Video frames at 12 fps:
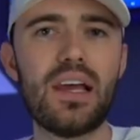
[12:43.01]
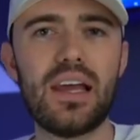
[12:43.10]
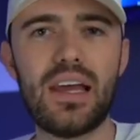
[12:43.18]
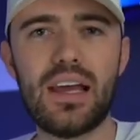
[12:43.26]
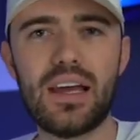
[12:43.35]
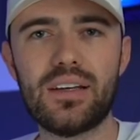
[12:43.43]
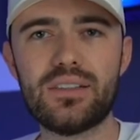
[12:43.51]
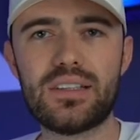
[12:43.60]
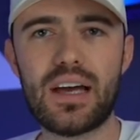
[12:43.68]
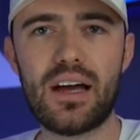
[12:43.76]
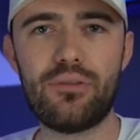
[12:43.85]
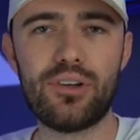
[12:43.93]
And
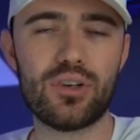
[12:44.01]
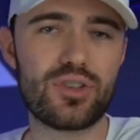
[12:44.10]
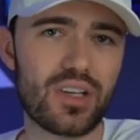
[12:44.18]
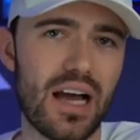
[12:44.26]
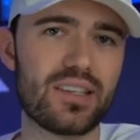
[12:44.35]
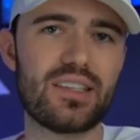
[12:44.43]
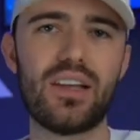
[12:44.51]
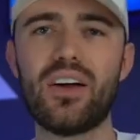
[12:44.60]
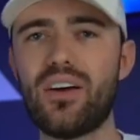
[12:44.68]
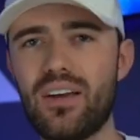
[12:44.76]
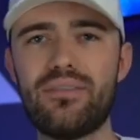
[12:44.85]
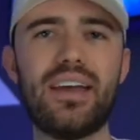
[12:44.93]
uh, if you're in Scottsdale
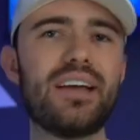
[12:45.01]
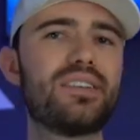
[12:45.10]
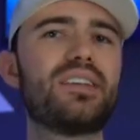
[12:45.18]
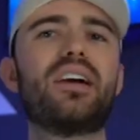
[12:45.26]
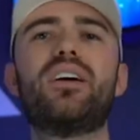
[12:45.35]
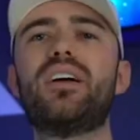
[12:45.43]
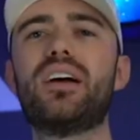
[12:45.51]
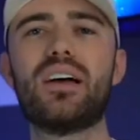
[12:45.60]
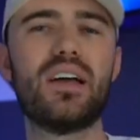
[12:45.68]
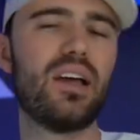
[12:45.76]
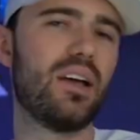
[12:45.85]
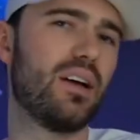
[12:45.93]
area, Vegas area,
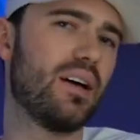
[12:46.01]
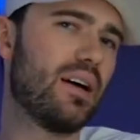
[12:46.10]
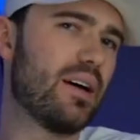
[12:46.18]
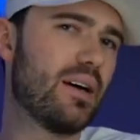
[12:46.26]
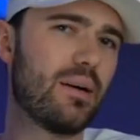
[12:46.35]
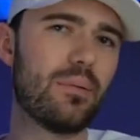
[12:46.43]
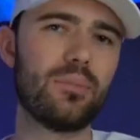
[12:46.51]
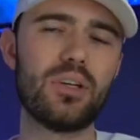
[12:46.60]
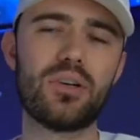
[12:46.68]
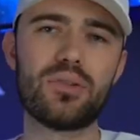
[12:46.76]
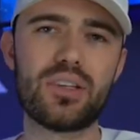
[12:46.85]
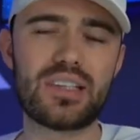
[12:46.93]
um, you
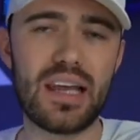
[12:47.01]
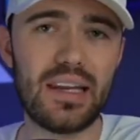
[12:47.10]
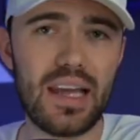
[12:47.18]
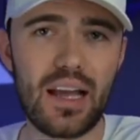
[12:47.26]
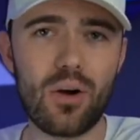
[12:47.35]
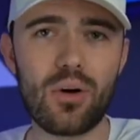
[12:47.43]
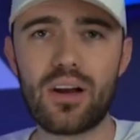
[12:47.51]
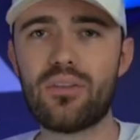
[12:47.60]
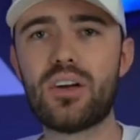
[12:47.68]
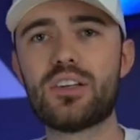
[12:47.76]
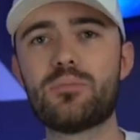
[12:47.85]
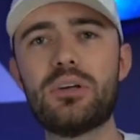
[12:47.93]
know, San Diego, whatever
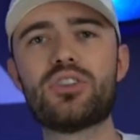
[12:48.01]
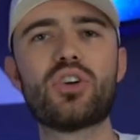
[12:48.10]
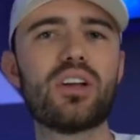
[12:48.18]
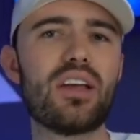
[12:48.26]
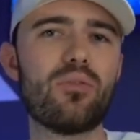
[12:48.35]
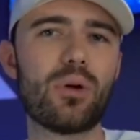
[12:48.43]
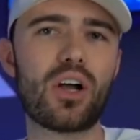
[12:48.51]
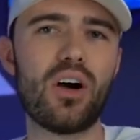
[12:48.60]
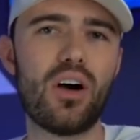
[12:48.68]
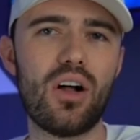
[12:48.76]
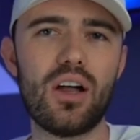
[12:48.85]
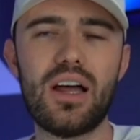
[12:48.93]
it is, be sure to give them a
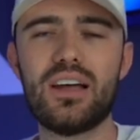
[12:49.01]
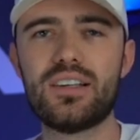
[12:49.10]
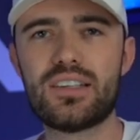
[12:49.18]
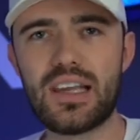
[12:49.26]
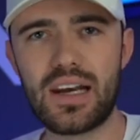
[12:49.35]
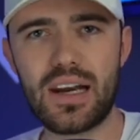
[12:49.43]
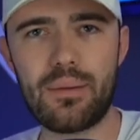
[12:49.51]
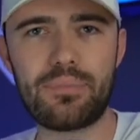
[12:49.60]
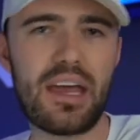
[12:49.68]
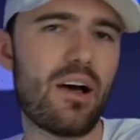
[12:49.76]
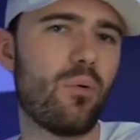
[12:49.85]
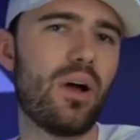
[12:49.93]
call. Set it up
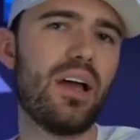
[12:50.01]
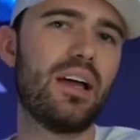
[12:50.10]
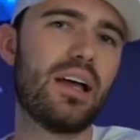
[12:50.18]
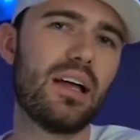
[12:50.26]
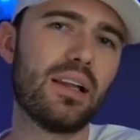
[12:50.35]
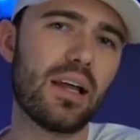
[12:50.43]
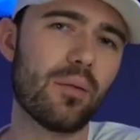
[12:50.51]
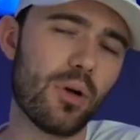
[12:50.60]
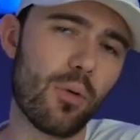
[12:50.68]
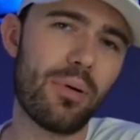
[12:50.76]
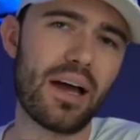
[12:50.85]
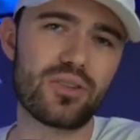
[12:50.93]
that way. Let them
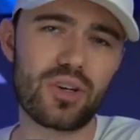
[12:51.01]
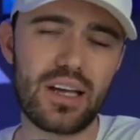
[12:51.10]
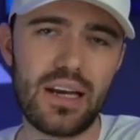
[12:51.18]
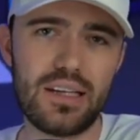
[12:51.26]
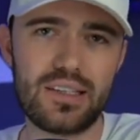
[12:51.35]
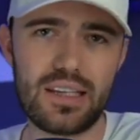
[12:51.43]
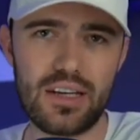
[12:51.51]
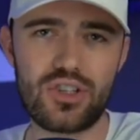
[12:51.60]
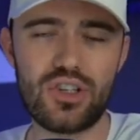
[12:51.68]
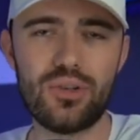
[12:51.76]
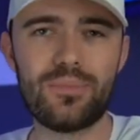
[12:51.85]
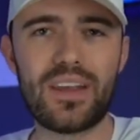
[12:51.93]
know Patrick Kenney
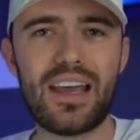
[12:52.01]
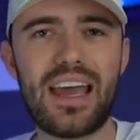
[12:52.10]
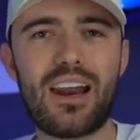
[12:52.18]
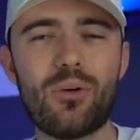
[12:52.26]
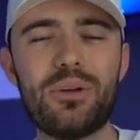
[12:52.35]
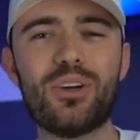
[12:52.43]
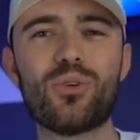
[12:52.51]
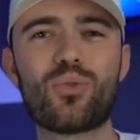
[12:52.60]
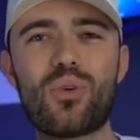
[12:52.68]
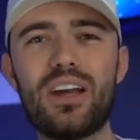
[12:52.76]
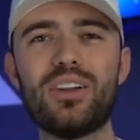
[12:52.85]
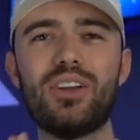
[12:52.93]
sent you, and I will be
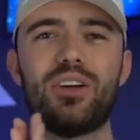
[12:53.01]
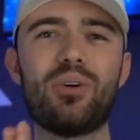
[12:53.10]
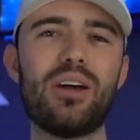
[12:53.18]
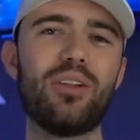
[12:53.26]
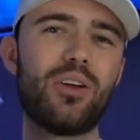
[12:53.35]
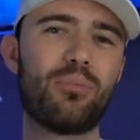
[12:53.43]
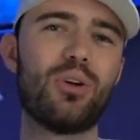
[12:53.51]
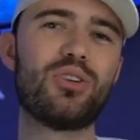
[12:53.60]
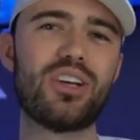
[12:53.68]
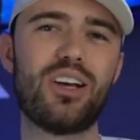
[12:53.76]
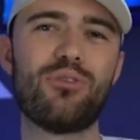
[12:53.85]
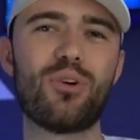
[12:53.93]
greatly, greatly
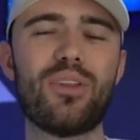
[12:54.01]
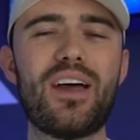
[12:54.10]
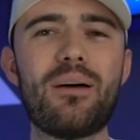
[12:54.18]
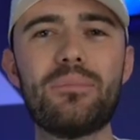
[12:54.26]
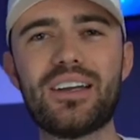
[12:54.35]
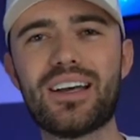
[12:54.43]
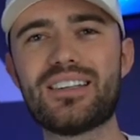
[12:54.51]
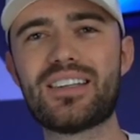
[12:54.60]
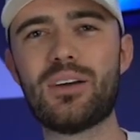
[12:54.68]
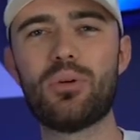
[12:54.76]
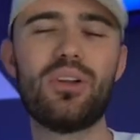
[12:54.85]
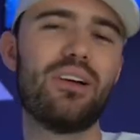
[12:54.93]
appreciated for that because
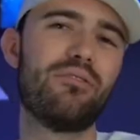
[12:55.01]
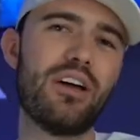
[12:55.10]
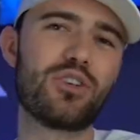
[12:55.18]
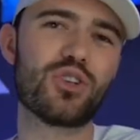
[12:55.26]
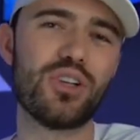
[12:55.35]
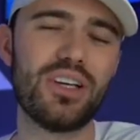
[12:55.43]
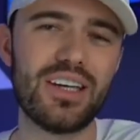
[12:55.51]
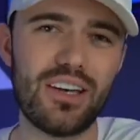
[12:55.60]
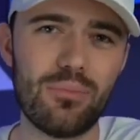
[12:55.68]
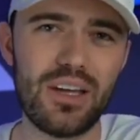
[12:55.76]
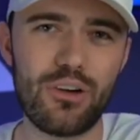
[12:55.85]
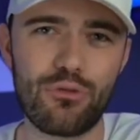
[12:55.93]
they will eventually
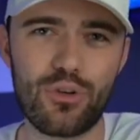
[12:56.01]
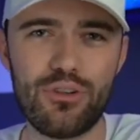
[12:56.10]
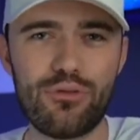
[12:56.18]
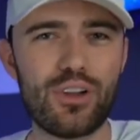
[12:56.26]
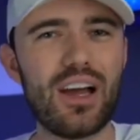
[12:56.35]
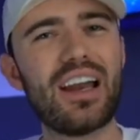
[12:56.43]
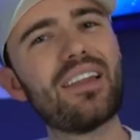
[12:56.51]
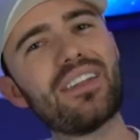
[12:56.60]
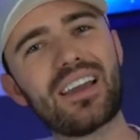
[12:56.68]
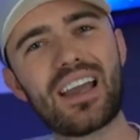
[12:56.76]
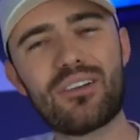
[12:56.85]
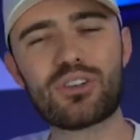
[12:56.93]
give me a free flight. I
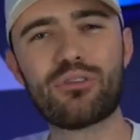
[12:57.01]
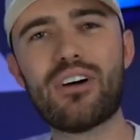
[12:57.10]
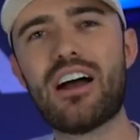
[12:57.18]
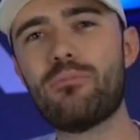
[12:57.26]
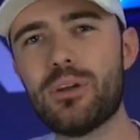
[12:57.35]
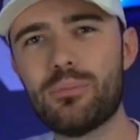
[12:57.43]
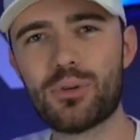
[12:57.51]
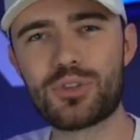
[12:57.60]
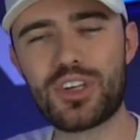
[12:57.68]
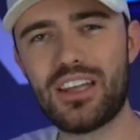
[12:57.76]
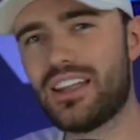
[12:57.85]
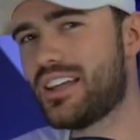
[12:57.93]
think after five people
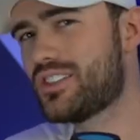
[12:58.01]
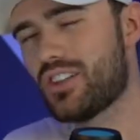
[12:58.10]
say that.